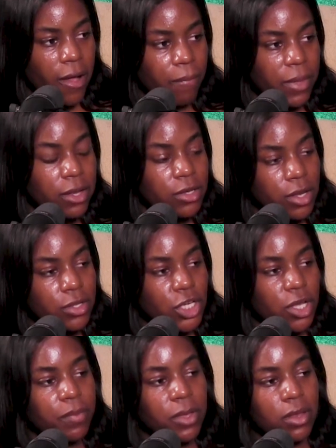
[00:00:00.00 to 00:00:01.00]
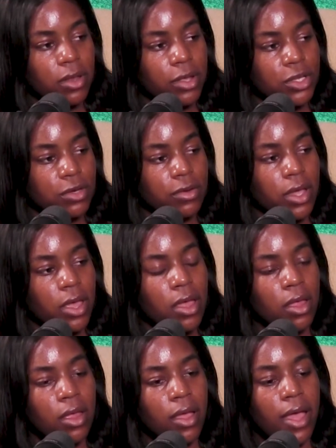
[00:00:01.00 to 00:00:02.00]
internship in
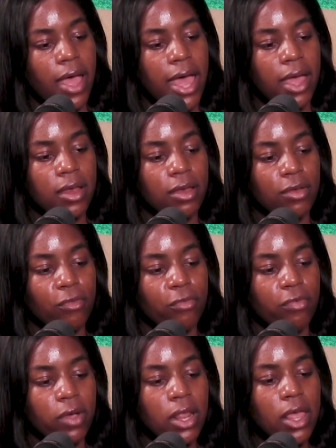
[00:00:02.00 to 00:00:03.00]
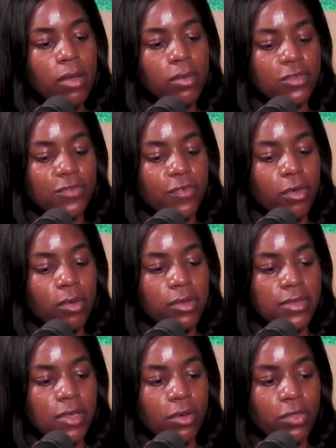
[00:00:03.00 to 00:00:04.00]
Nigeria. And really it was
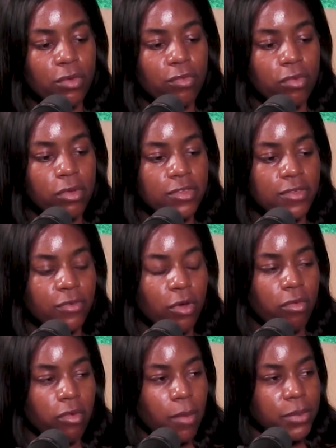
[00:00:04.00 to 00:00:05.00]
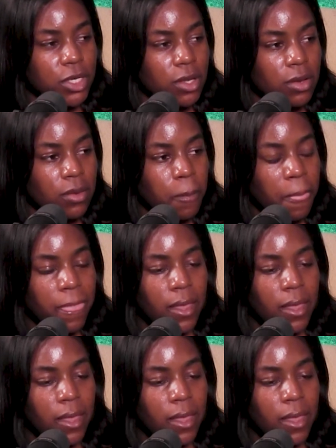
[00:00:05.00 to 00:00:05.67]
focusing on the roots of corruption.